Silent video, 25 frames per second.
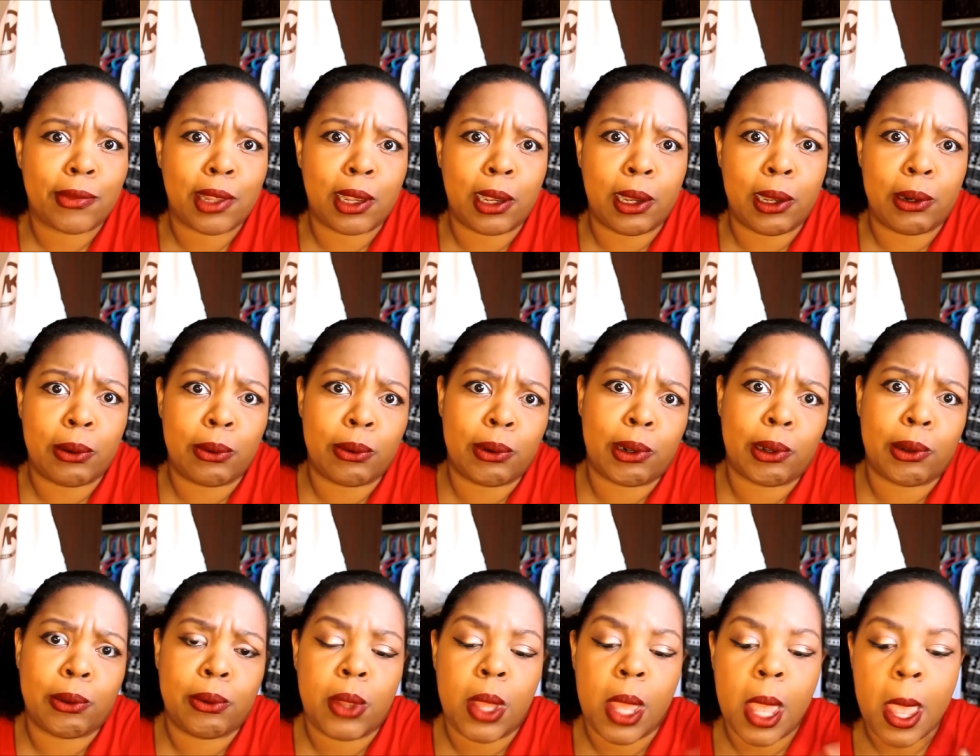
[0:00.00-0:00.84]
I don't
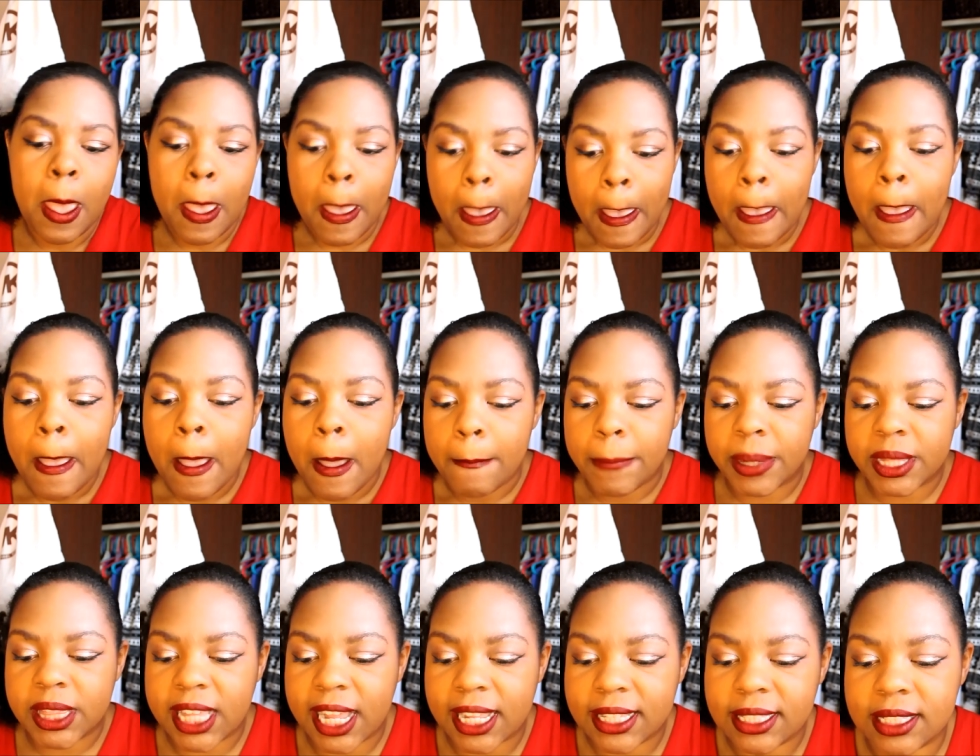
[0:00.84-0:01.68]
know.
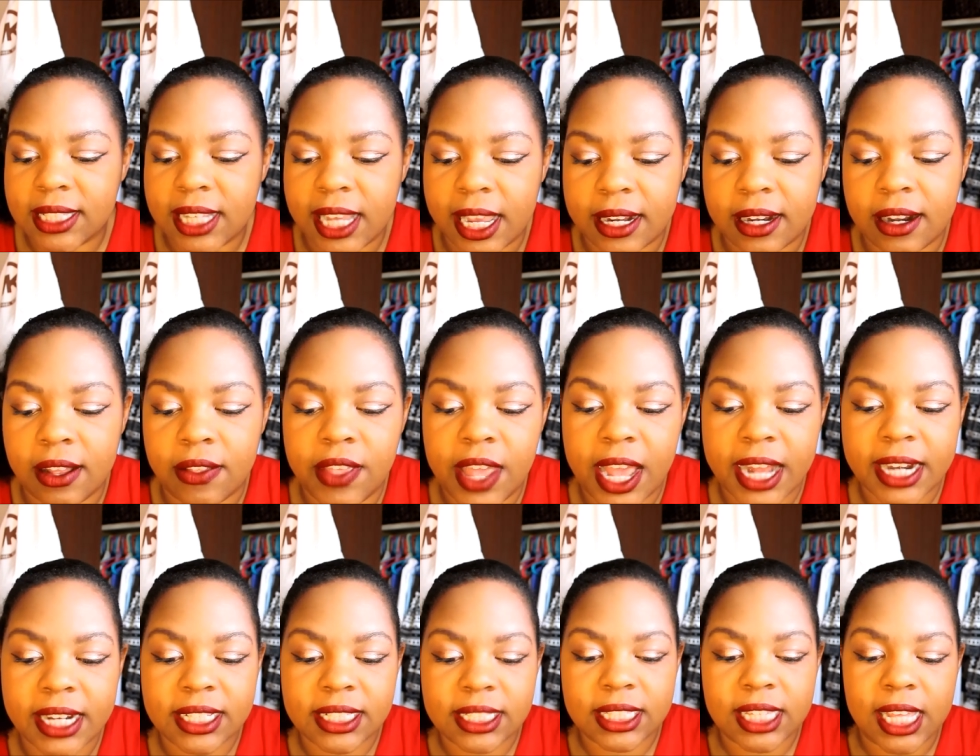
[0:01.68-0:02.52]
But that's it.
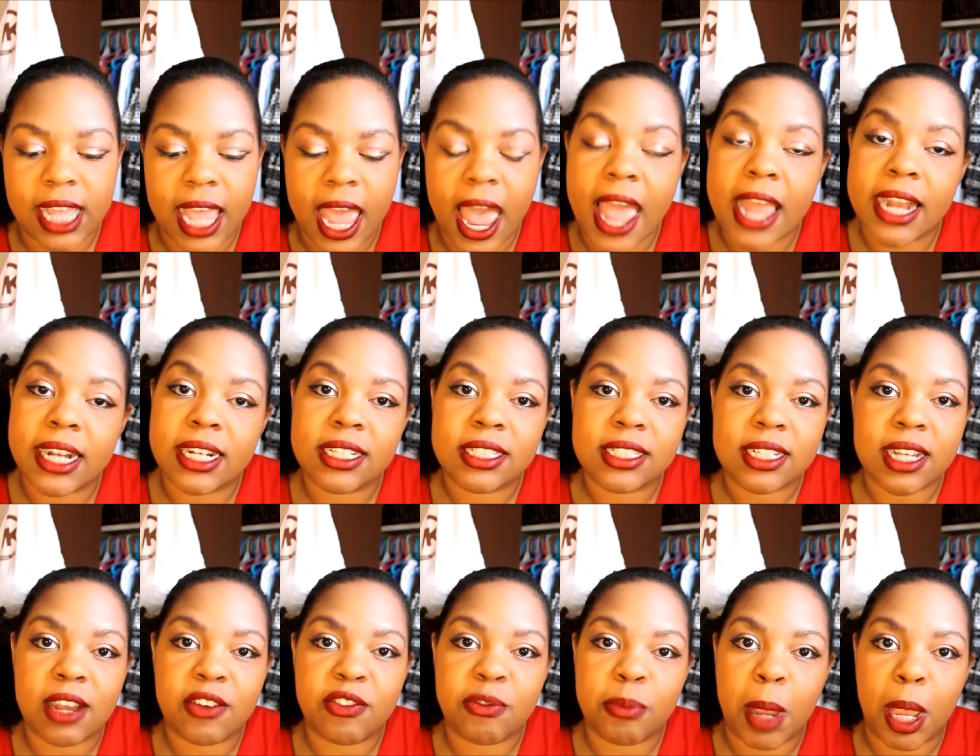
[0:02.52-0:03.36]
That is the end
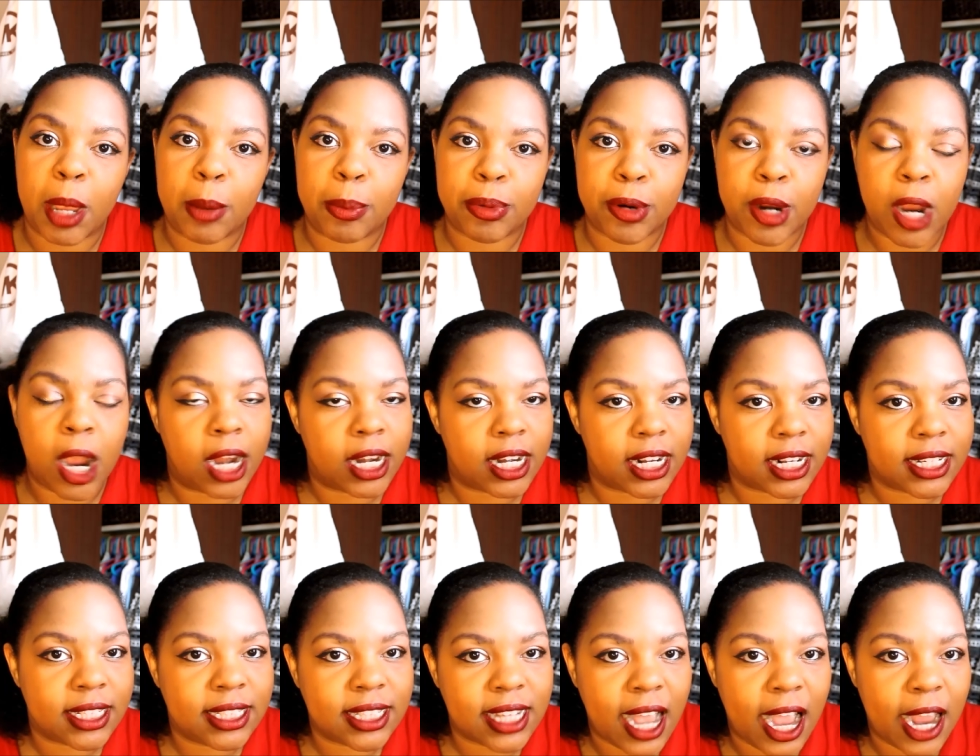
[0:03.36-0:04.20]
of my
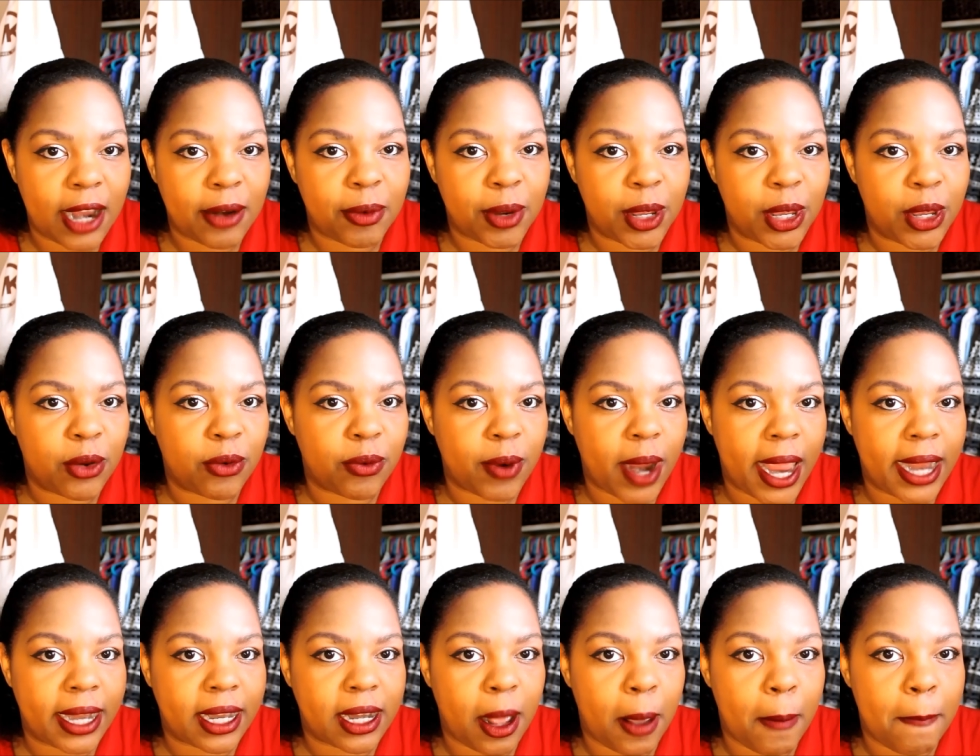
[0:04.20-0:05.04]
products I
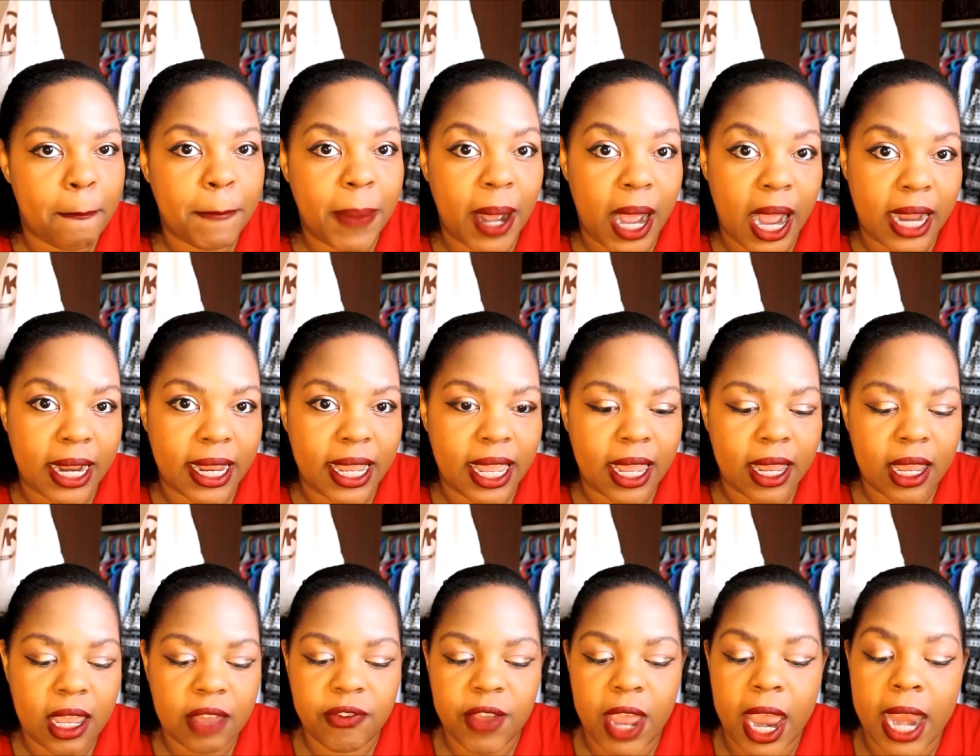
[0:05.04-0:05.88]
regret
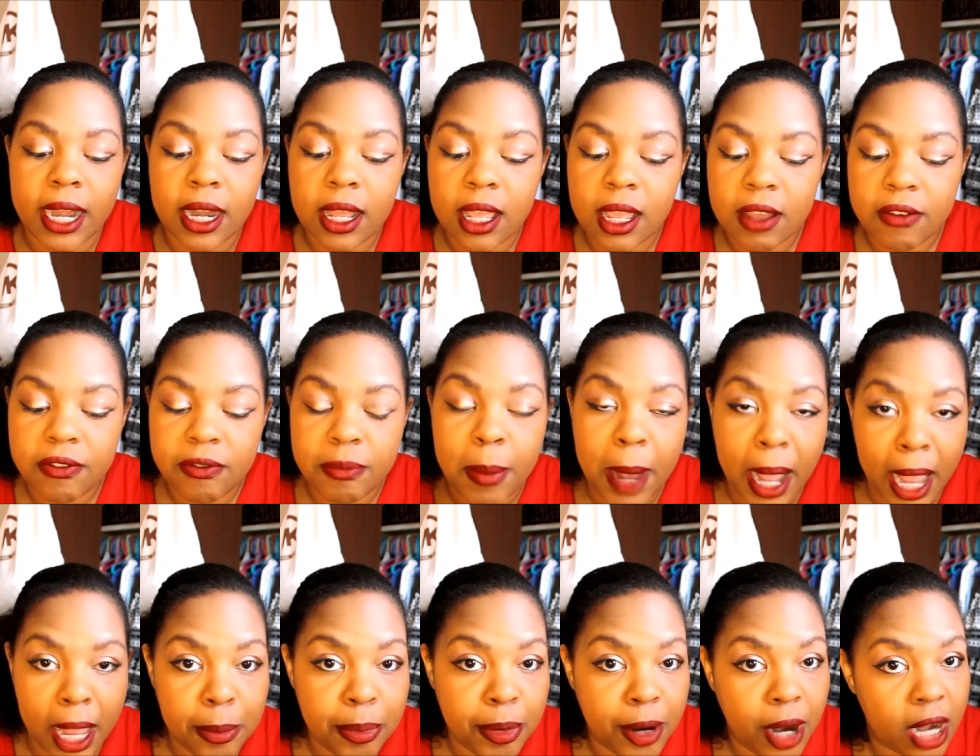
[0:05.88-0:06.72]
buying. If any of
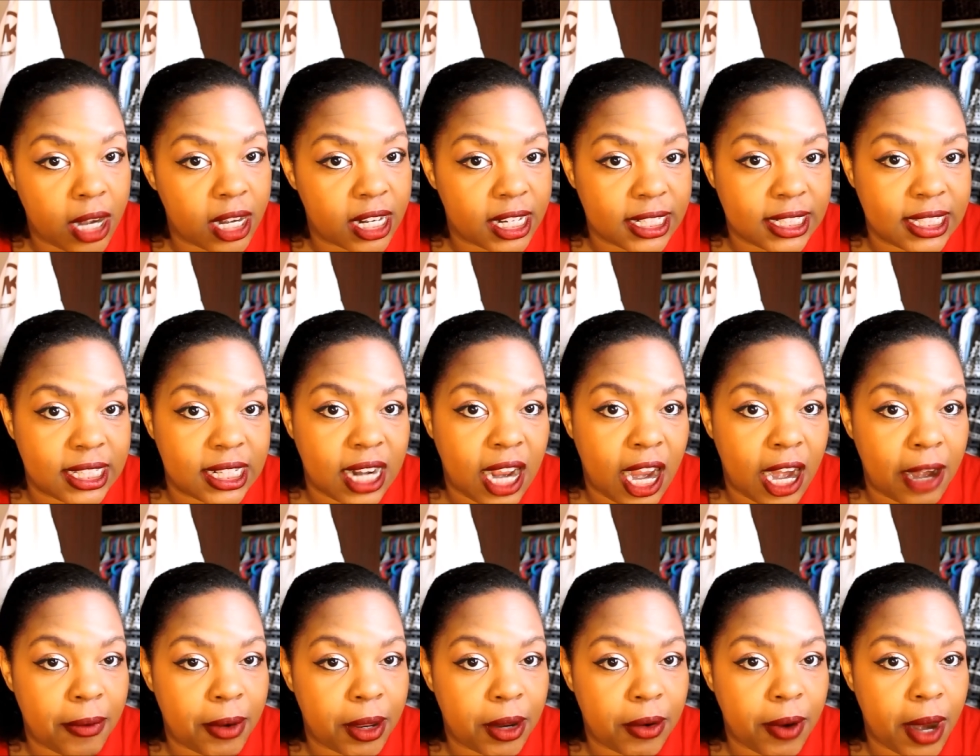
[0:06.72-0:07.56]
my products that
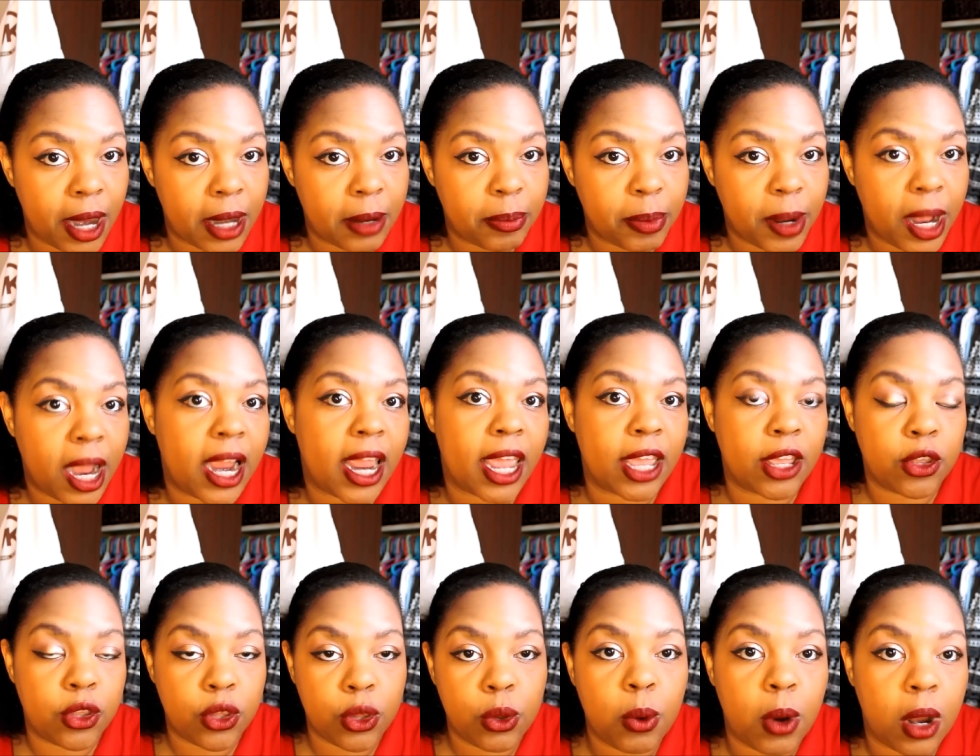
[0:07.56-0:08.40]
I regret
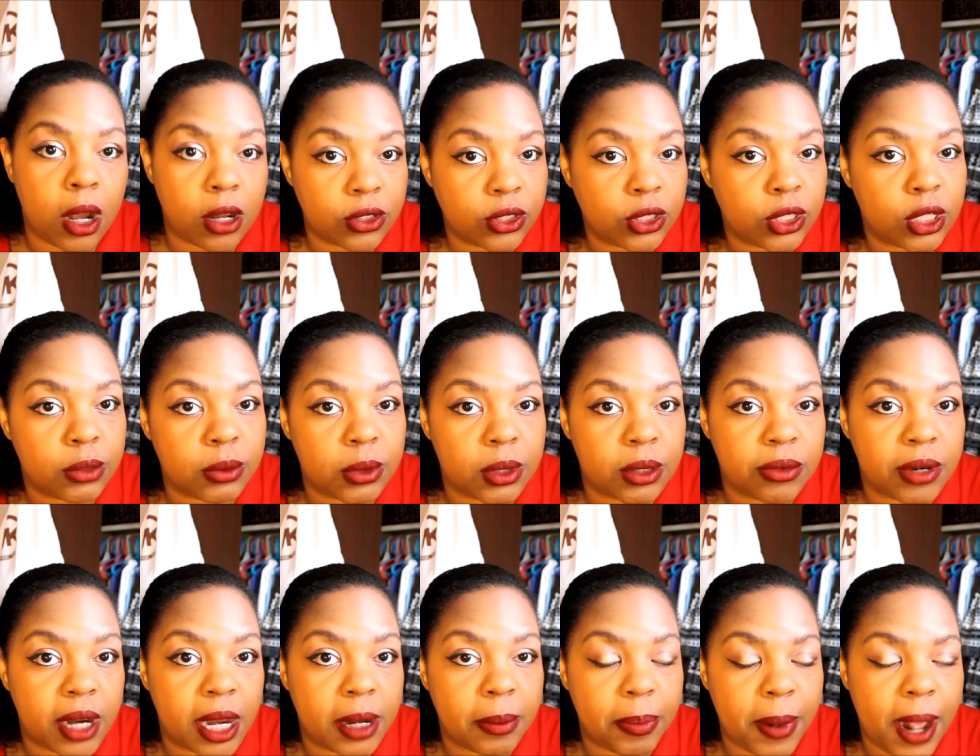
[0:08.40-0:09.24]
buying, you also
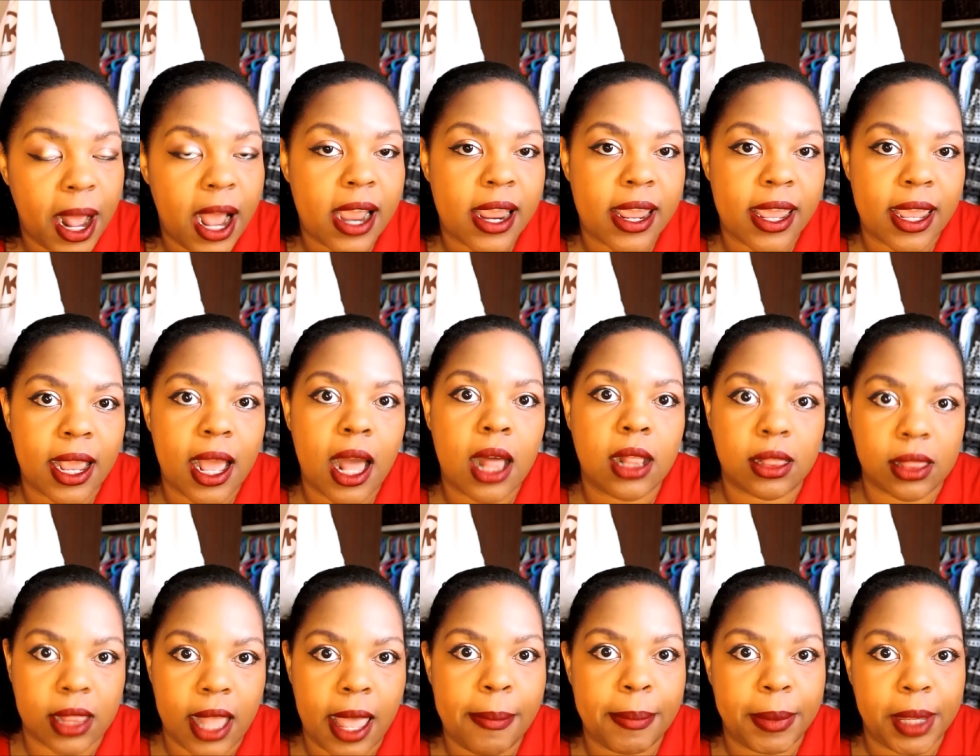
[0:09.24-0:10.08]
regret buying,
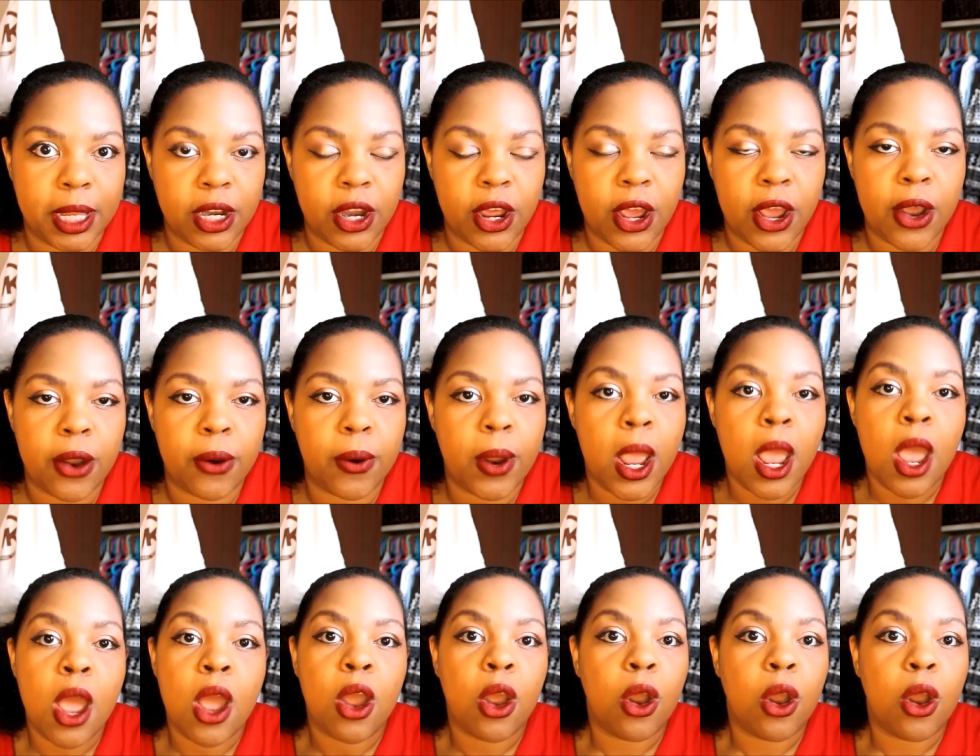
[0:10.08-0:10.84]
let me know.